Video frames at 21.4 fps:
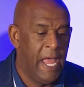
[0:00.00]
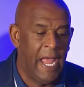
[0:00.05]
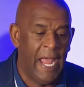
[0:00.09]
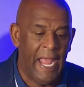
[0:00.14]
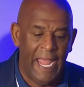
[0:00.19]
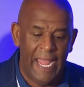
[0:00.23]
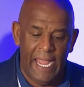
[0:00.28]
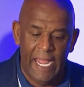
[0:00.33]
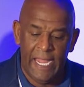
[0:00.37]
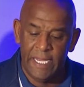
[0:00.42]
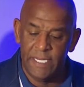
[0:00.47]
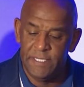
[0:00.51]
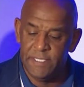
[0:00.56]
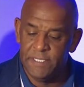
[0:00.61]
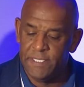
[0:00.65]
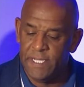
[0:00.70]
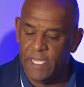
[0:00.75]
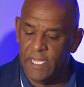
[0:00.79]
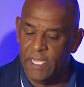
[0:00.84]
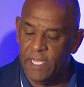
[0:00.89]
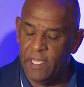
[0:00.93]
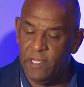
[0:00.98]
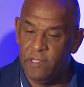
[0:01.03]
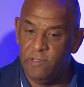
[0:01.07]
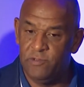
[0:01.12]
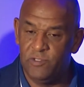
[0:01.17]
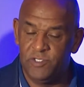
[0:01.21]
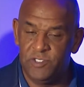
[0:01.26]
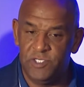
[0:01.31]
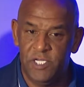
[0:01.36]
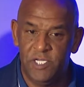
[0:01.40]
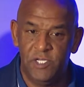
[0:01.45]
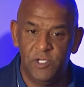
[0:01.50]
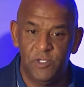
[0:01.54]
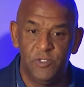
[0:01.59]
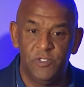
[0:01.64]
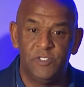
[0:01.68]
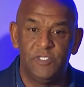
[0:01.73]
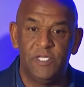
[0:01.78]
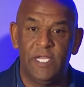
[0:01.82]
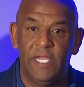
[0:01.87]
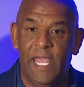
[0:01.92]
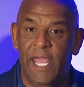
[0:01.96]
And she
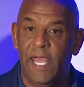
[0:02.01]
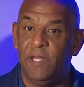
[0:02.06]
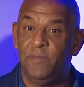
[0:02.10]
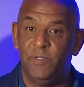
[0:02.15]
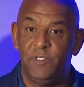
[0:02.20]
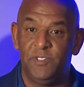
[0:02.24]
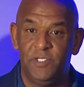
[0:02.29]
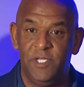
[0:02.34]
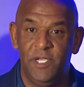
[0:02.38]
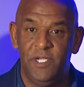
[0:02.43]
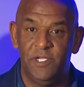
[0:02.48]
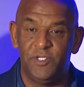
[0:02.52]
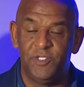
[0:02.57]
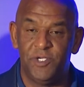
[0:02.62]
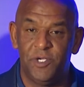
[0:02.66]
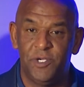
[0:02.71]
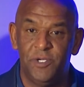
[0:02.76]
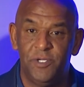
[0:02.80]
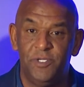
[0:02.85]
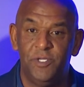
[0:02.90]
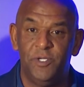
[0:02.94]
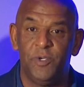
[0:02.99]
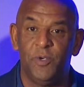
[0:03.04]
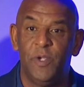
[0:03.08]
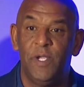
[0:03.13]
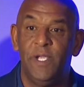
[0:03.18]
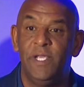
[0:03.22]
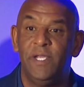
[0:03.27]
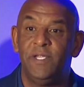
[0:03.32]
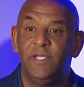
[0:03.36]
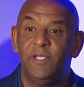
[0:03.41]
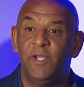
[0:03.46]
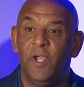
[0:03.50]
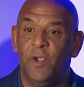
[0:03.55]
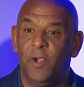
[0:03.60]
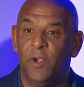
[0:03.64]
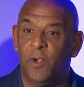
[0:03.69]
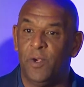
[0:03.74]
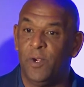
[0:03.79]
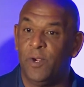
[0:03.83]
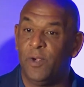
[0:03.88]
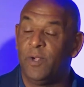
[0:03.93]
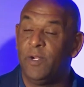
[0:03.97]
used a cannabis tincture during
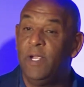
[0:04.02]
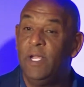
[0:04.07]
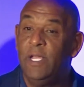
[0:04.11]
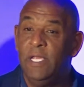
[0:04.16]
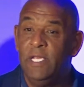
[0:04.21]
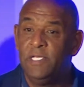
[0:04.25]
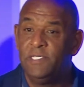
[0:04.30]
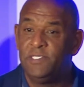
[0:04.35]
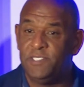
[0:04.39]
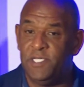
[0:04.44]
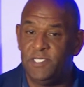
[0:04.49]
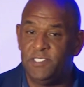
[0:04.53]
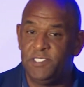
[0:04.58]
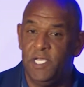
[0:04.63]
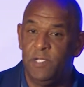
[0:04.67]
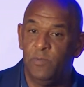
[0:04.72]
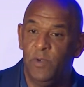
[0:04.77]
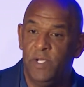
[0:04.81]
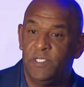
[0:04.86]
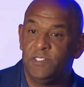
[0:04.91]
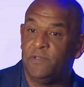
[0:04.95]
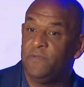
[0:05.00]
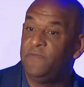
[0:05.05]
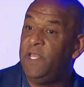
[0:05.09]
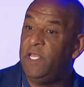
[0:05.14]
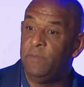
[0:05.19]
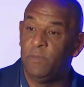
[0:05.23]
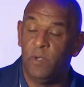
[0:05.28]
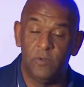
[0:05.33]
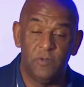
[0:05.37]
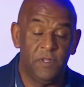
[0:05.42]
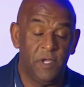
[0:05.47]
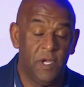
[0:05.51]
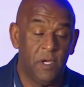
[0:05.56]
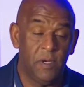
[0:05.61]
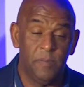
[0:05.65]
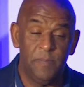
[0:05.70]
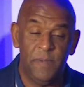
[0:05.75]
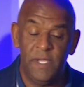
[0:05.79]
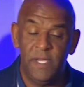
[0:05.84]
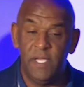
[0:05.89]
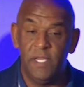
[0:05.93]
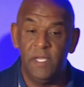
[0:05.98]
her 16 weeks of
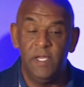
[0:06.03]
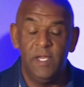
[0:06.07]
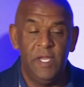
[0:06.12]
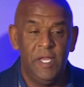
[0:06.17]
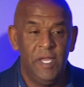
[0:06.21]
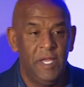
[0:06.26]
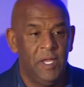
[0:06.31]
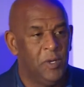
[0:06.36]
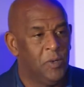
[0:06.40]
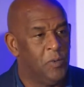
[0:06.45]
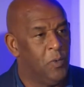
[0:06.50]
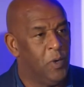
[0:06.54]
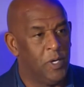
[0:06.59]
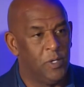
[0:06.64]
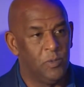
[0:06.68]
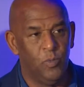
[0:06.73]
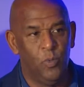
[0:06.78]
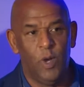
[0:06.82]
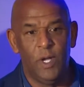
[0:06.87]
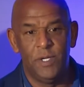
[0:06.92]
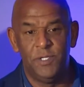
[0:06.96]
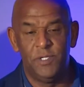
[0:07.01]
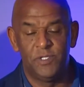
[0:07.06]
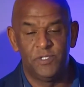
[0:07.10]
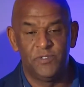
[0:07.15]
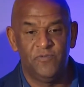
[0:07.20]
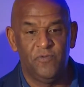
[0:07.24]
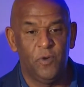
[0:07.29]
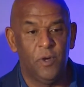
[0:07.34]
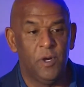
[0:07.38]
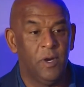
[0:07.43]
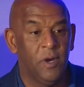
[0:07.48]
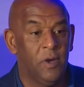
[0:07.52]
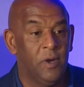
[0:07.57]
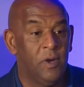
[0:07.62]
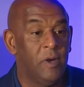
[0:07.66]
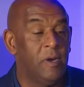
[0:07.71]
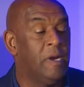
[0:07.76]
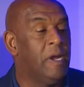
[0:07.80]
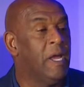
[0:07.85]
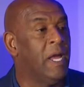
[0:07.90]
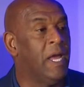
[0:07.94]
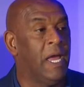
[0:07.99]
chemotherapy, worked wonders for
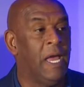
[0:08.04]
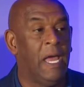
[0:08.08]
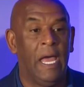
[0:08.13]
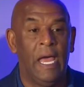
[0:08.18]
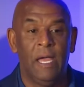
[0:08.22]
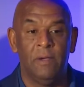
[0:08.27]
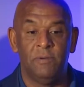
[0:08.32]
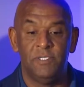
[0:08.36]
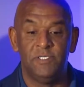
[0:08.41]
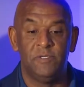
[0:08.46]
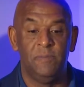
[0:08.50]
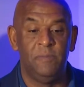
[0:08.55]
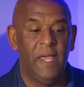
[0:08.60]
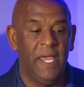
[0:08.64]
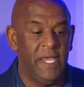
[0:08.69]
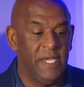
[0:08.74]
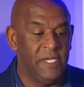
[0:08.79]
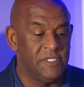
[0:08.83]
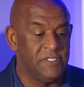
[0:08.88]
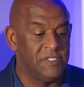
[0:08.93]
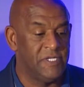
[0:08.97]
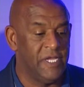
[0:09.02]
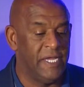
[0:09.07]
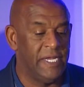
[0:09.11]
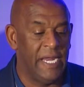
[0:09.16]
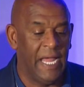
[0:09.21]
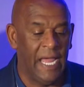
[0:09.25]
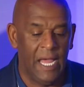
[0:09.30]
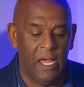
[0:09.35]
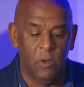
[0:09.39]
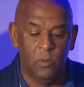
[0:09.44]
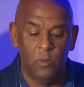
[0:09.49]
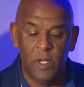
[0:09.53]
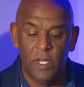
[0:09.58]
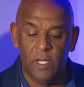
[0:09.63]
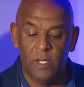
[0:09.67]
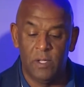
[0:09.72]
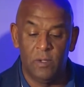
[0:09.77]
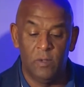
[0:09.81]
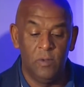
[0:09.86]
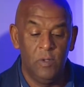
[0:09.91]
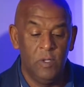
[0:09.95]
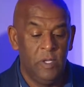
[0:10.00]
her. I was amazed at how
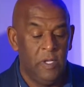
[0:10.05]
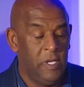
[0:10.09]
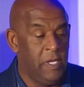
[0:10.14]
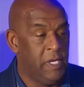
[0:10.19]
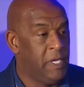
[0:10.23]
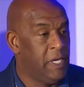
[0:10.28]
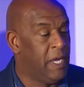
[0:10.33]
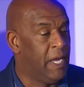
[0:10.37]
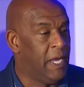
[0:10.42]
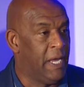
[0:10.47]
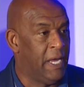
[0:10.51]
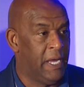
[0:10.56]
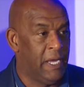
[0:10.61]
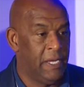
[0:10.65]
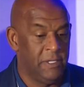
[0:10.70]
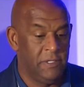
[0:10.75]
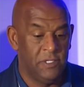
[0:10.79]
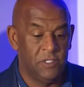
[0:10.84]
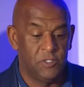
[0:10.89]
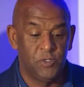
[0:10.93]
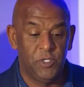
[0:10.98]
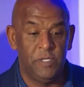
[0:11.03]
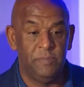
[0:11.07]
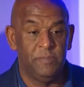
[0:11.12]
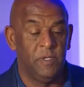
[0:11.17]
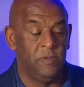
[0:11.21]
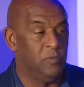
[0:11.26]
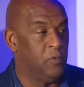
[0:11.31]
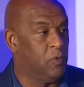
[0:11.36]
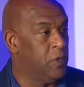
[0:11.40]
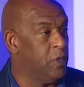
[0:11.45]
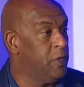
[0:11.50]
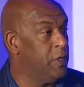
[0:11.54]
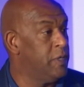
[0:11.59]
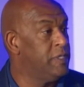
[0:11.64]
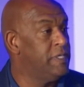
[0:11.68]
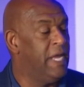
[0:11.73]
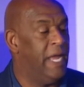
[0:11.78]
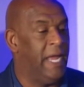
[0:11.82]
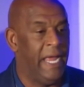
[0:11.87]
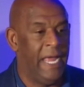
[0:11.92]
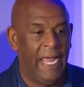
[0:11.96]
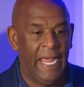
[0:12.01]
well the treatment worked,
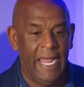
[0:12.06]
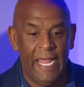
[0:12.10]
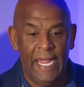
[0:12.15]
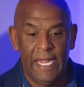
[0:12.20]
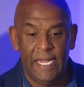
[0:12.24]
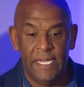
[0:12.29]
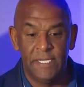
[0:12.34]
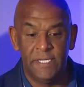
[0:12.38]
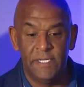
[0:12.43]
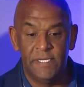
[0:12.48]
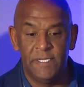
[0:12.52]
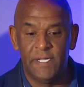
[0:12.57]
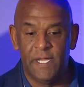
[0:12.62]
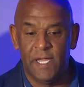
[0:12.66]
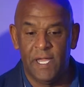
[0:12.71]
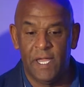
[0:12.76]
and